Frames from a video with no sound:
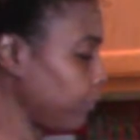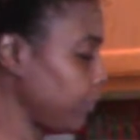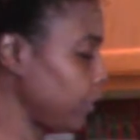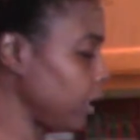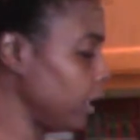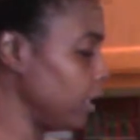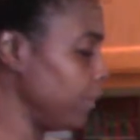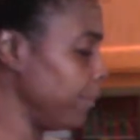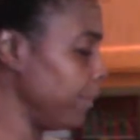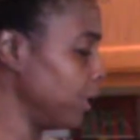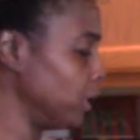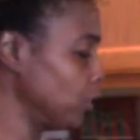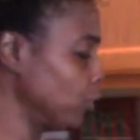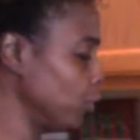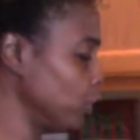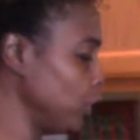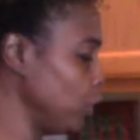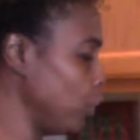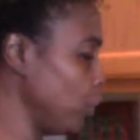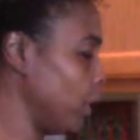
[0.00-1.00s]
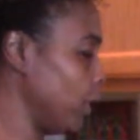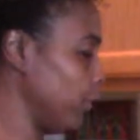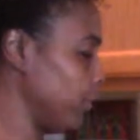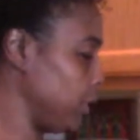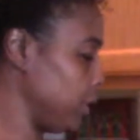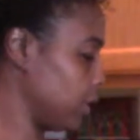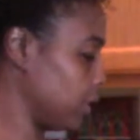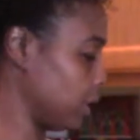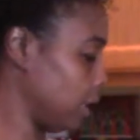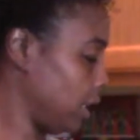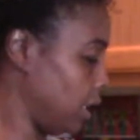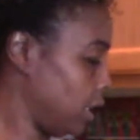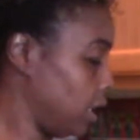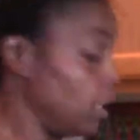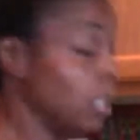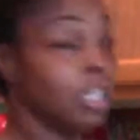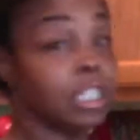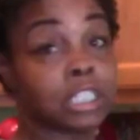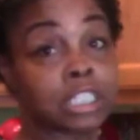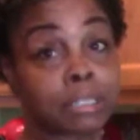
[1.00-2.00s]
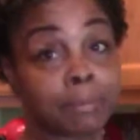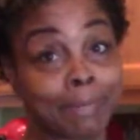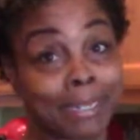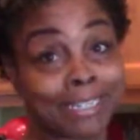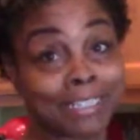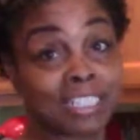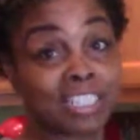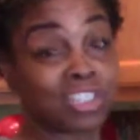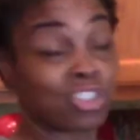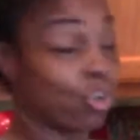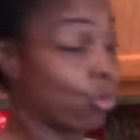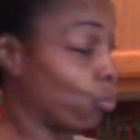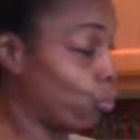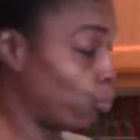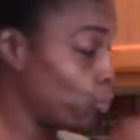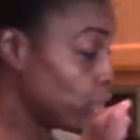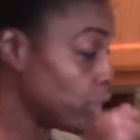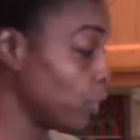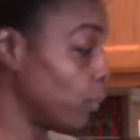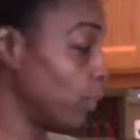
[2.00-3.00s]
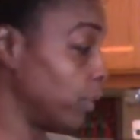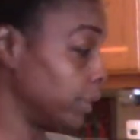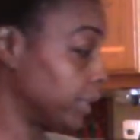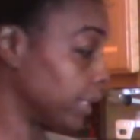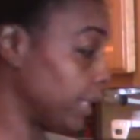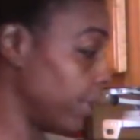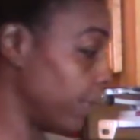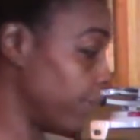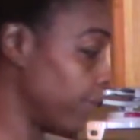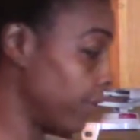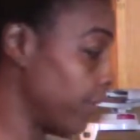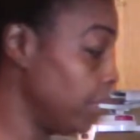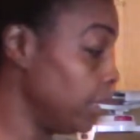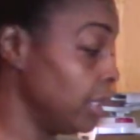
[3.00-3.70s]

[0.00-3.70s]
It melts really well. These spices go really well together.